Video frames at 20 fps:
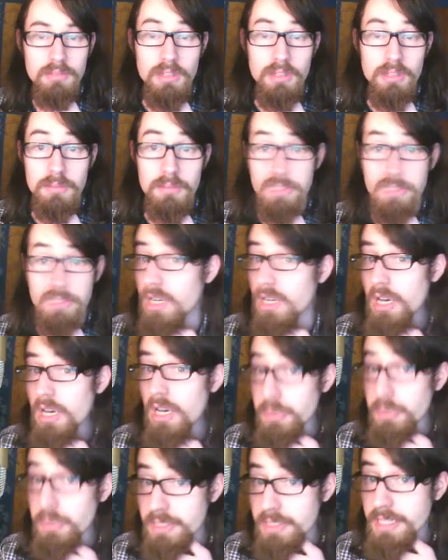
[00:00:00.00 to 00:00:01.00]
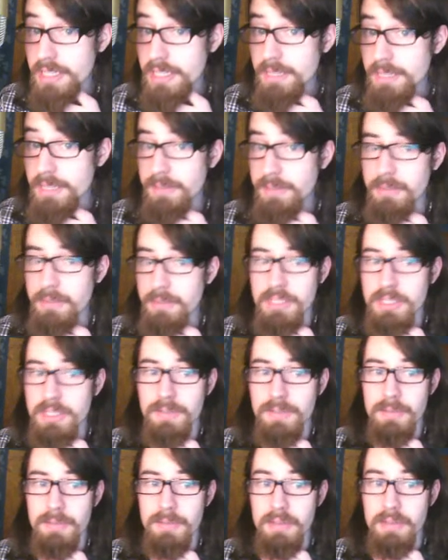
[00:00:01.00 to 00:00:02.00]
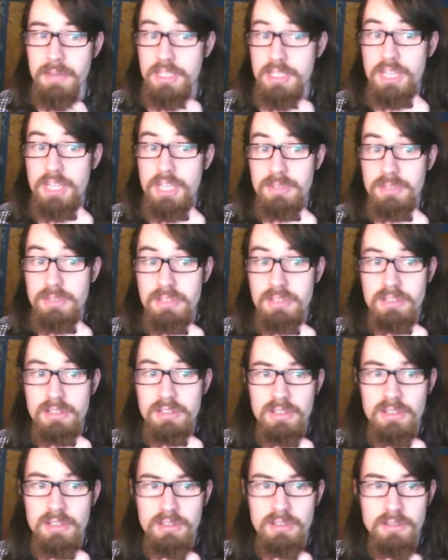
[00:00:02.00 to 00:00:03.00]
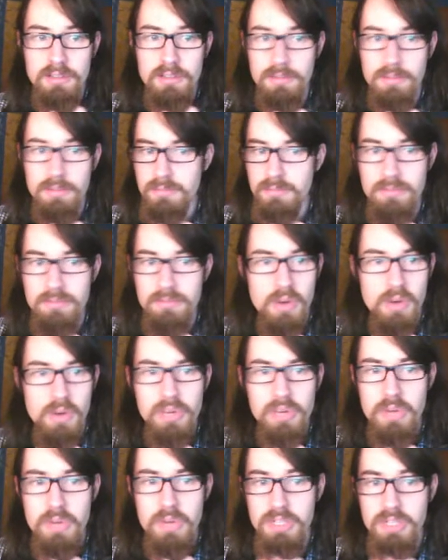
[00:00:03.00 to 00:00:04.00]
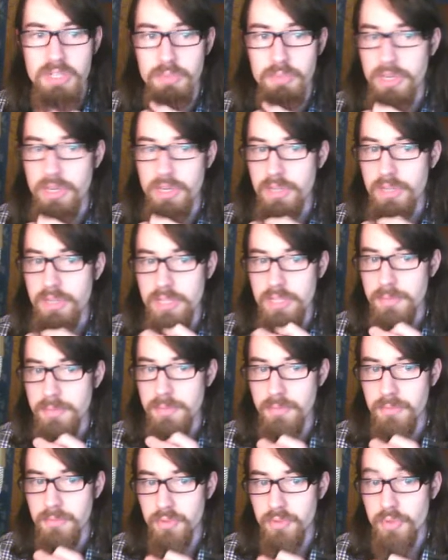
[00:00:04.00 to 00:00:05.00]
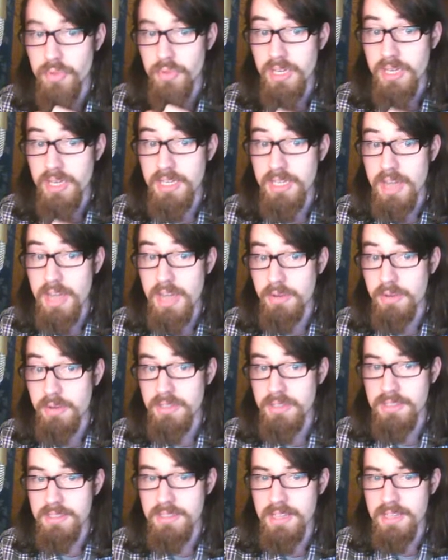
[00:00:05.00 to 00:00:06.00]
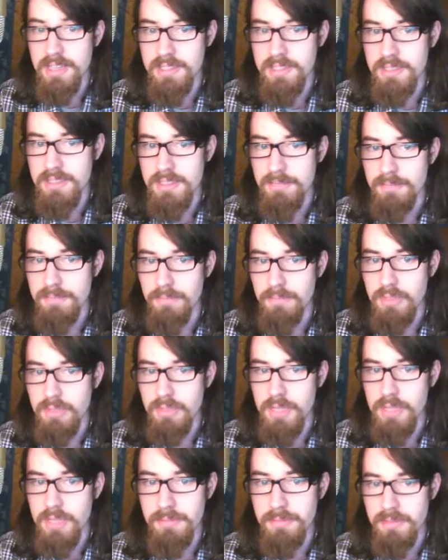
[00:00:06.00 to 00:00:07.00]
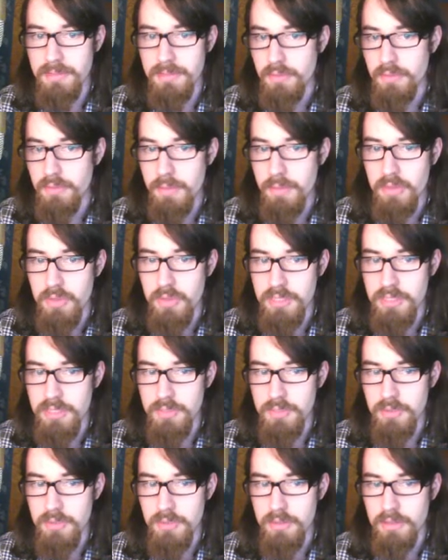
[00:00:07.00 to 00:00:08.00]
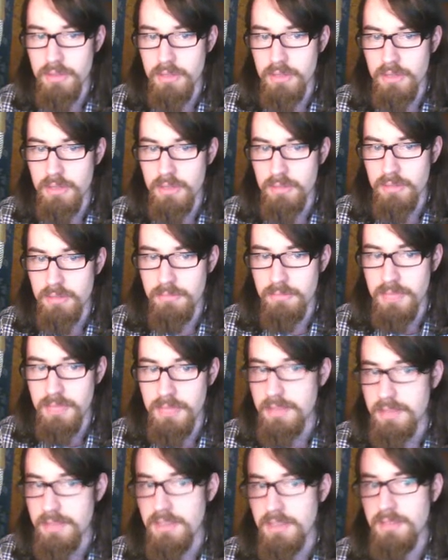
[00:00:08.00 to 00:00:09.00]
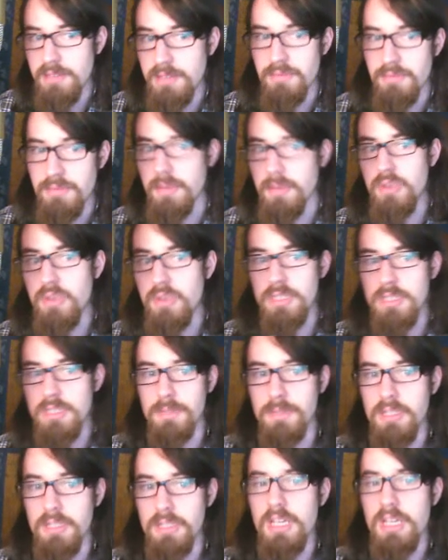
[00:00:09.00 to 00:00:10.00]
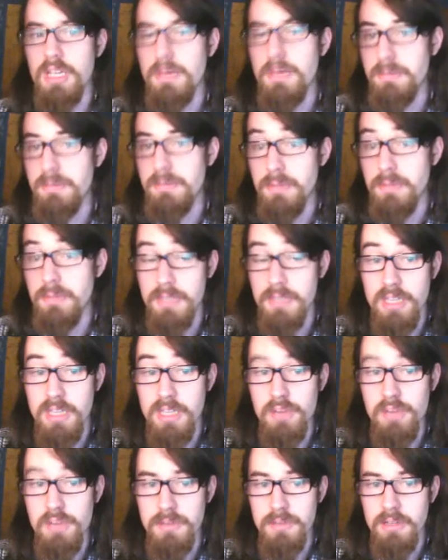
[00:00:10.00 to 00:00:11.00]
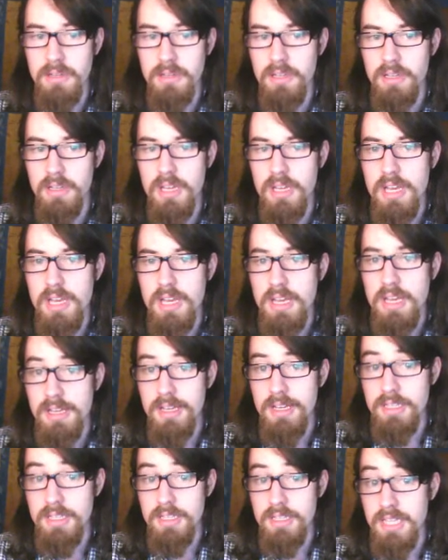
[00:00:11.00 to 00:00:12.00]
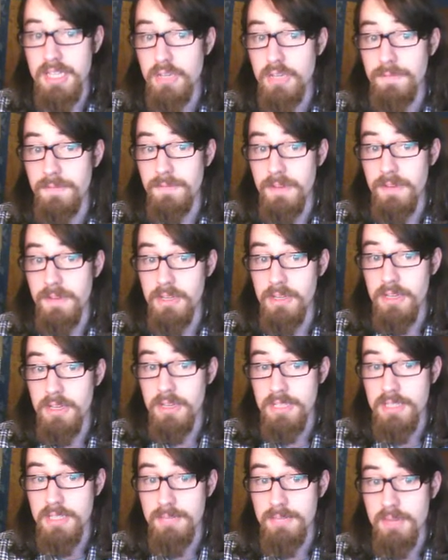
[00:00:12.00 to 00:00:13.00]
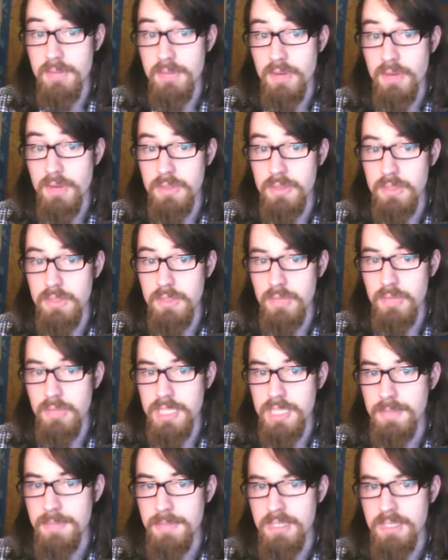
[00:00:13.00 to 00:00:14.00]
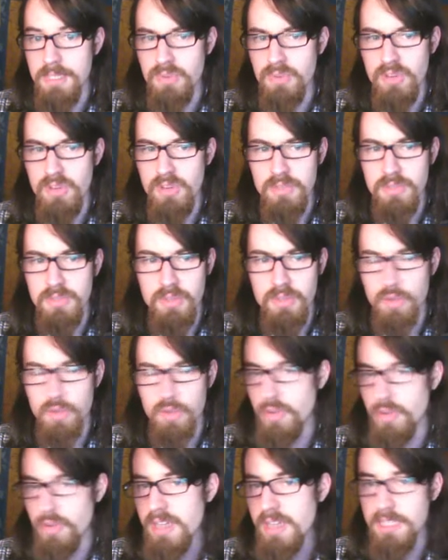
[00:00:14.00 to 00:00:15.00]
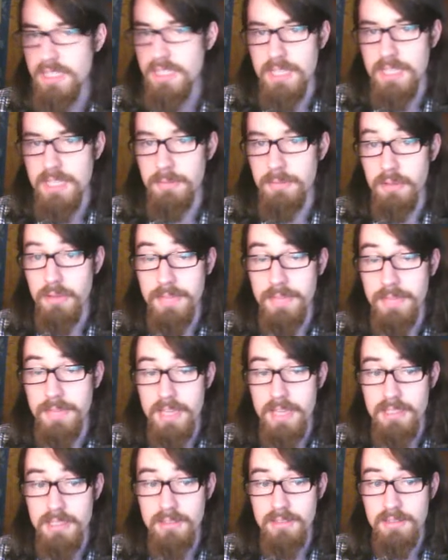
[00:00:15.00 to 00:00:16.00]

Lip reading: But I will say something positive about this chapter. The Horikoshi is really good at portraying characters as they bottle up their emotions, then the emotions building up and bursting open. Deku finally asking Mirio to accept his quirk was a great example of that.